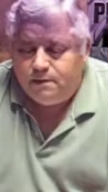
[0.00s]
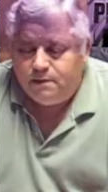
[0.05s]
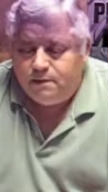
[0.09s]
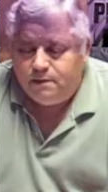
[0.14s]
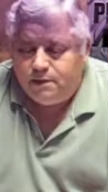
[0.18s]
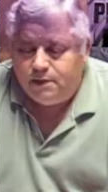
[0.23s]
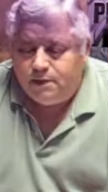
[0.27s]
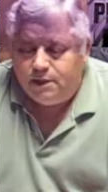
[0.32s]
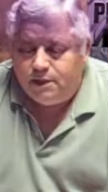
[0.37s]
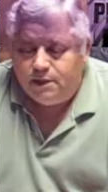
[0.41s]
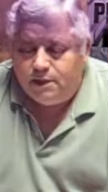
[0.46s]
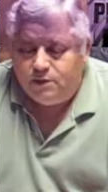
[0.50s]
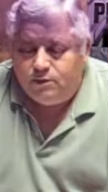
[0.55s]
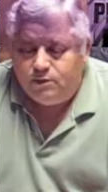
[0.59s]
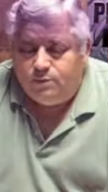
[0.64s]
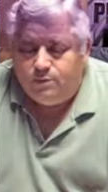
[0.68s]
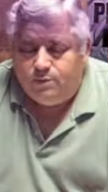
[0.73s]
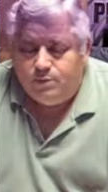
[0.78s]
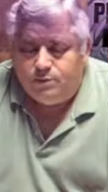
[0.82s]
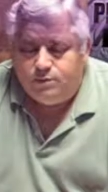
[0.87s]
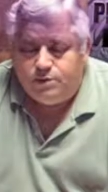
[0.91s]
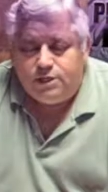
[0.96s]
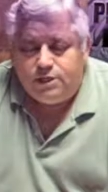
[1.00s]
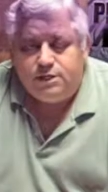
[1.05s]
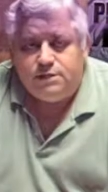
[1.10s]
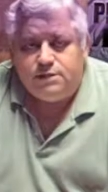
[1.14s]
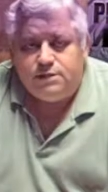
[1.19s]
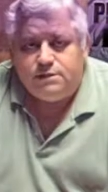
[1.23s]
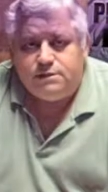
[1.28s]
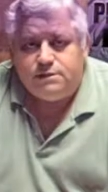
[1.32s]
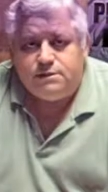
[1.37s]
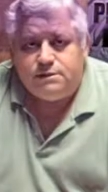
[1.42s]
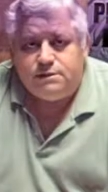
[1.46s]
And I hope you
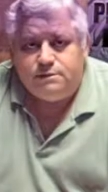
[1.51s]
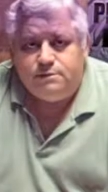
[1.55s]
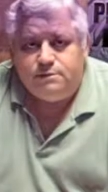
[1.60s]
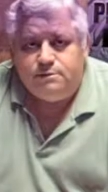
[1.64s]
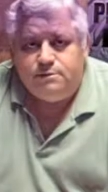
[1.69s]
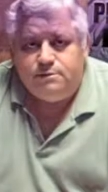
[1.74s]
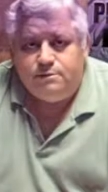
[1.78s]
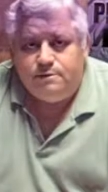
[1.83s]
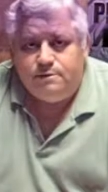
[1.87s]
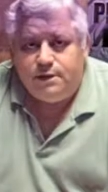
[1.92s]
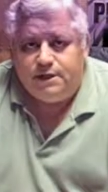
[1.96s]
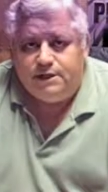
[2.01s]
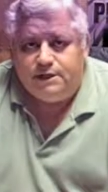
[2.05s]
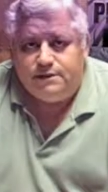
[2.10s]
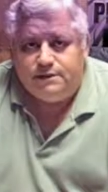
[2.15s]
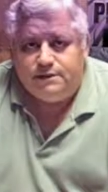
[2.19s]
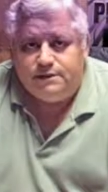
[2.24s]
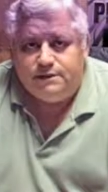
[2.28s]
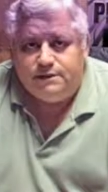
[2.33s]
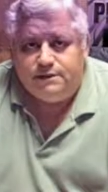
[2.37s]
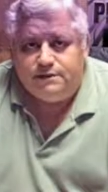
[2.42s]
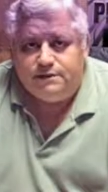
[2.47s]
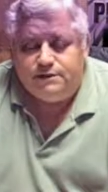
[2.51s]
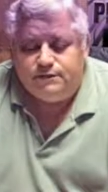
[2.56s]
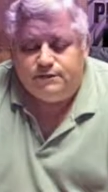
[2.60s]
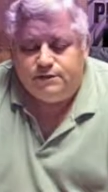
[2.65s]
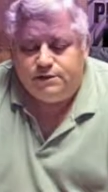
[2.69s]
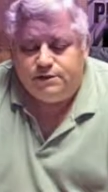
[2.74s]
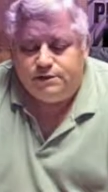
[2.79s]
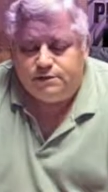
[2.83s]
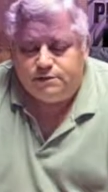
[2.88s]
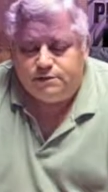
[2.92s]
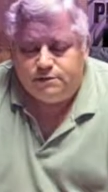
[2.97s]
can just a little bit by these
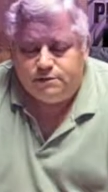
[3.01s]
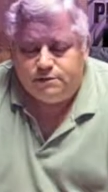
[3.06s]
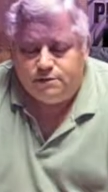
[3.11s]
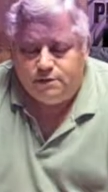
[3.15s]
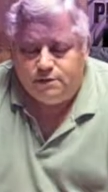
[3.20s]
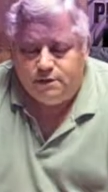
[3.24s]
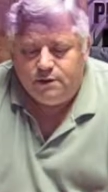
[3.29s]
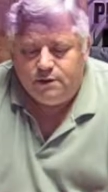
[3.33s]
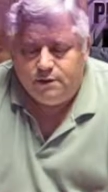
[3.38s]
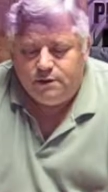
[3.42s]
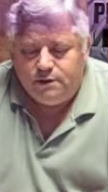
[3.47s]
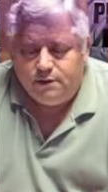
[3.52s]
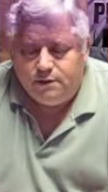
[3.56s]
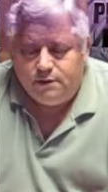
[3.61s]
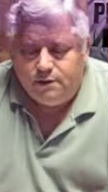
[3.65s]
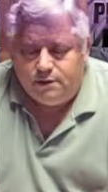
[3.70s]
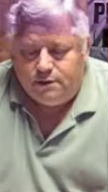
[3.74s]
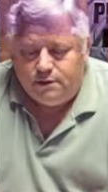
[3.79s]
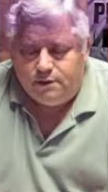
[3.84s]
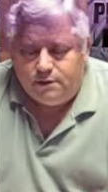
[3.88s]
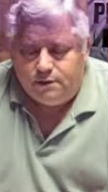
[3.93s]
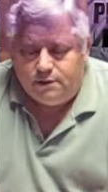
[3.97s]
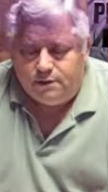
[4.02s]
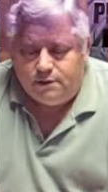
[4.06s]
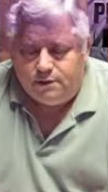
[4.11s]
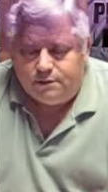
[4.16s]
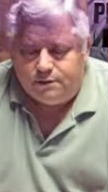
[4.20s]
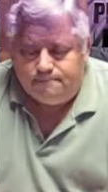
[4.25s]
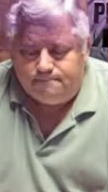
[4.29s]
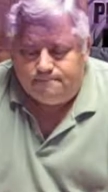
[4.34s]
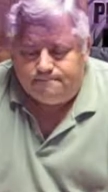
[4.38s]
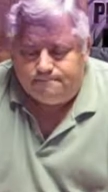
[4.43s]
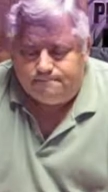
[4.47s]
videos.
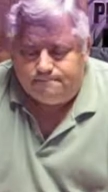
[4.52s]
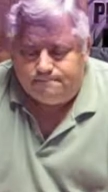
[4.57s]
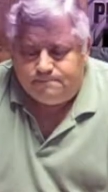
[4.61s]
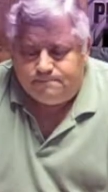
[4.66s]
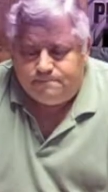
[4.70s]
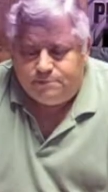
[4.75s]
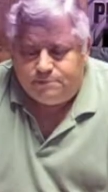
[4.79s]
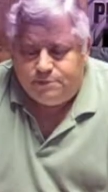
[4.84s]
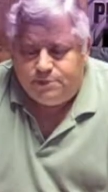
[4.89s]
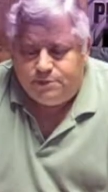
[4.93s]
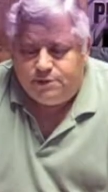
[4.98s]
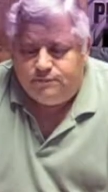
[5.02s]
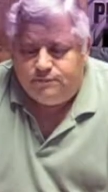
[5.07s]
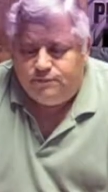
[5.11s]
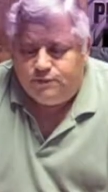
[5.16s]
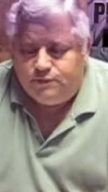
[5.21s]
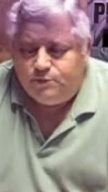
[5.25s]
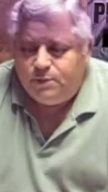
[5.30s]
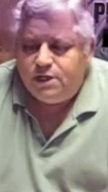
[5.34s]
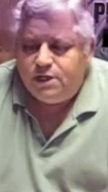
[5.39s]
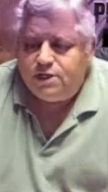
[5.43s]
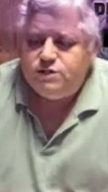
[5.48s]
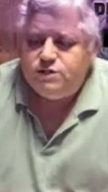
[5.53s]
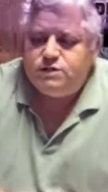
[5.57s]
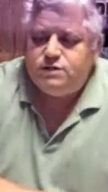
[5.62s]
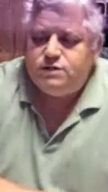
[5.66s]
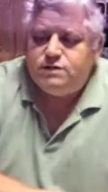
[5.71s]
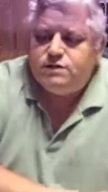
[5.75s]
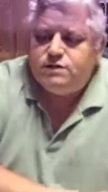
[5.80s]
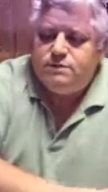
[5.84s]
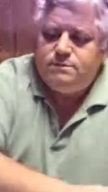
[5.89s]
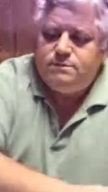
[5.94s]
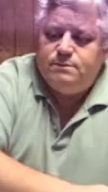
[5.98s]
But if you
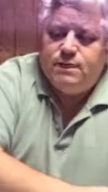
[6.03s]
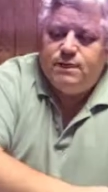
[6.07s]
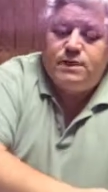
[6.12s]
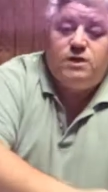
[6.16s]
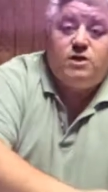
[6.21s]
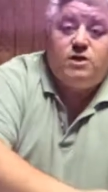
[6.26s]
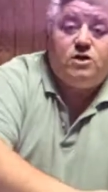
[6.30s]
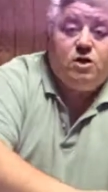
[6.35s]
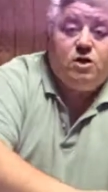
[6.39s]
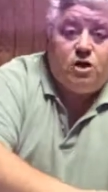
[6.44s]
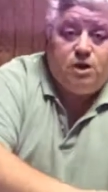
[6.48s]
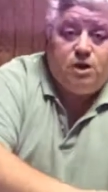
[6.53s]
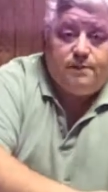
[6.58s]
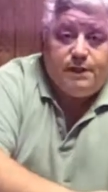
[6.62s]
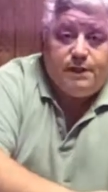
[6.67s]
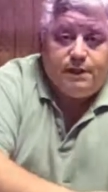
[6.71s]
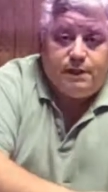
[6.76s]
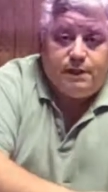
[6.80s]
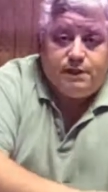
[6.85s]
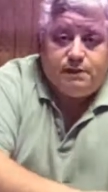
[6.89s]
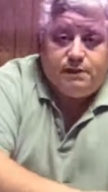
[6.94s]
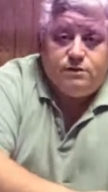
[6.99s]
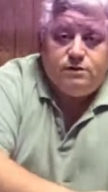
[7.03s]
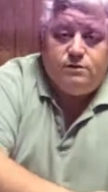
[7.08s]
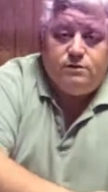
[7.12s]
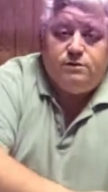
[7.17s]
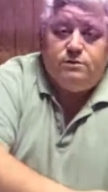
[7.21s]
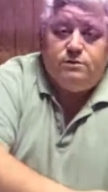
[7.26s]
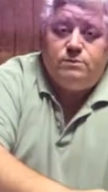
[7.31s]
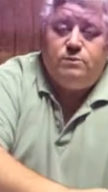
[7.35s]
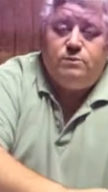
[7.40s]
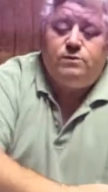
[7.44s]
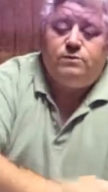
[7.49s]
must make a comment,
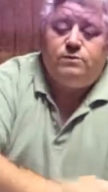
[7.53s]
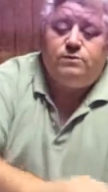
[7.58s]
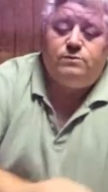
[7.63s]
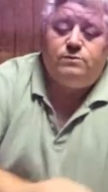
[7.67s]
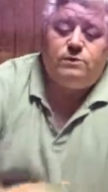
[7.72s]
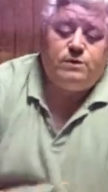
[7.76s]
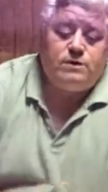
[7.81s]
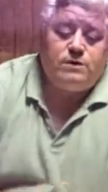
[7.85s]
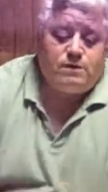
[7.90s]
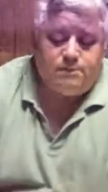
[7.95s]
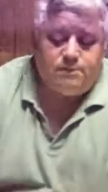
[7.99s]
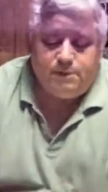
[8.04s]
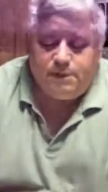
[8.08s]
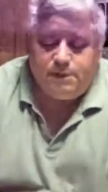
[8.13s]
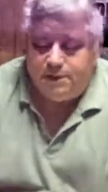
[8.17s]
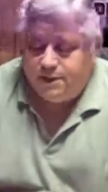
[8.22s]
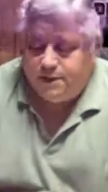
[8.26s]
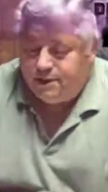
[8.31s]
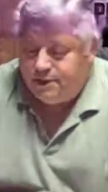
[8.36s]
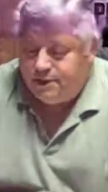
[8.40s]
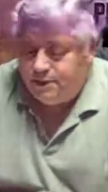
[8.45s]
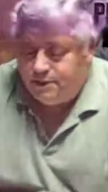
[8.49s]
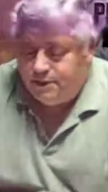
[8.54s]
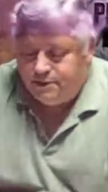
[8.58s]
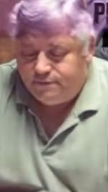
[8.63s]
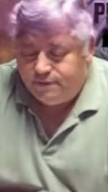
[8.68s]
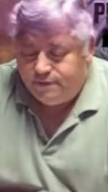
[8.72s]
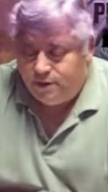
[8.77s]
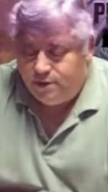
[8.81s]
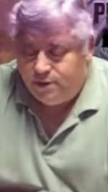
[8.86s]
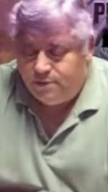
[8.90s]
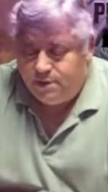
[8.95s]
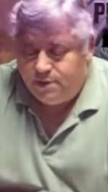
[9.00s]
they're more than welcome, and I love
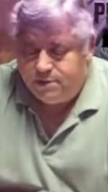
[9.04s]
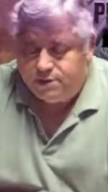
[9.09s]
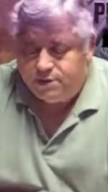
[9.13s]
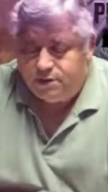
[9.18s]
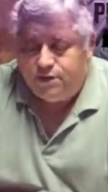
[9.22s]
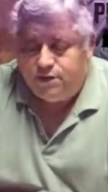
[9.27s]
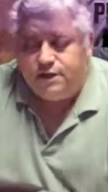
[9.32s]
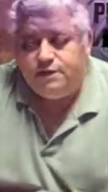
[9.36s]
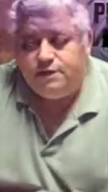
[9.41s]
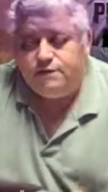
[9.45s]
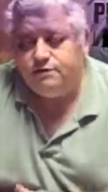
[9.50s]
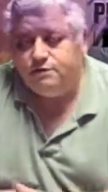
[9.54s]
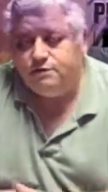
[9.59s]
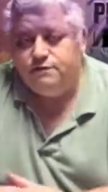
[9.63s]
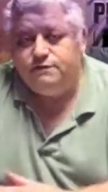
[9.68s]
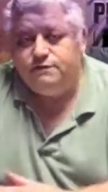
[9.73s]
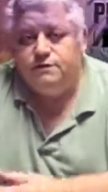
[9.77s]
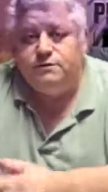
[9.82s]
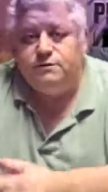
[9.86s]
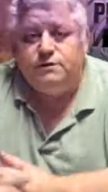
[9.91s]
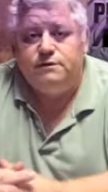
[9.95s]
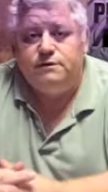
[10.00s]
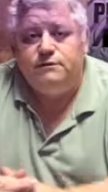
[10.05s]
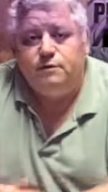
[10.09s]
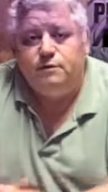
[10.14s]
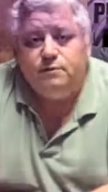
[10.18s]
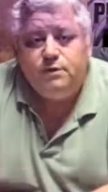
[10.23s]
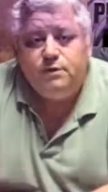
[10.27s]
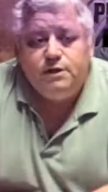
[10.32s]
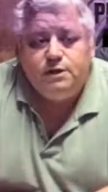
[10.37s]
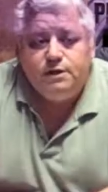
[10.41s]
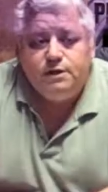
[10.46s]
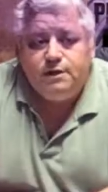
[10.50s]
comments. I'll answer every one of them,
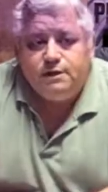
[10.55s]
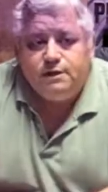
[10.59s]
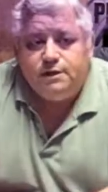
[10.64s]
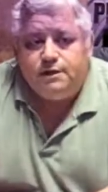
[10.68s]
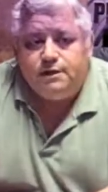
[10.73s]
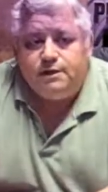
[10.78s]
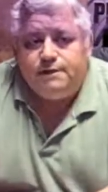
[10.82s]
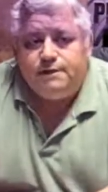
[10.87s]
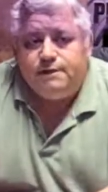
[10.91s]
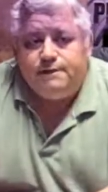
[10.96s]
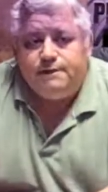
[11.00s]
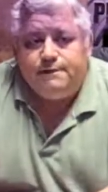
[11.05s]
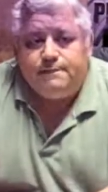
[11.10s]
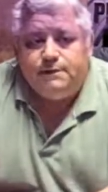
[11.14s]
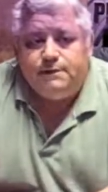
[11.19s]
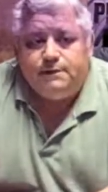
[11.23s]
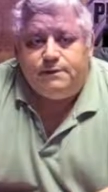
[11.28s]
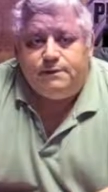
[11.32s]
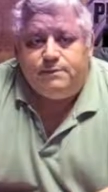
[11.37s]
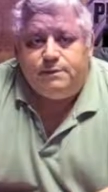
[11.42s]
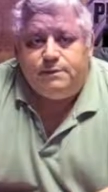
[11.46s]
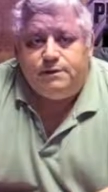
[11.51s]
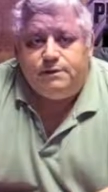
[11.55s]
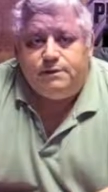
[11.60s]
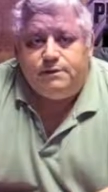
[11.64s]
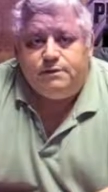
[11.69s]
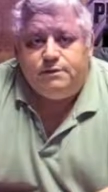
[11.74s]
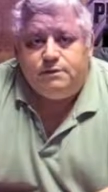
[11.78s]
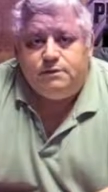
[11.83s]
and I am not mean.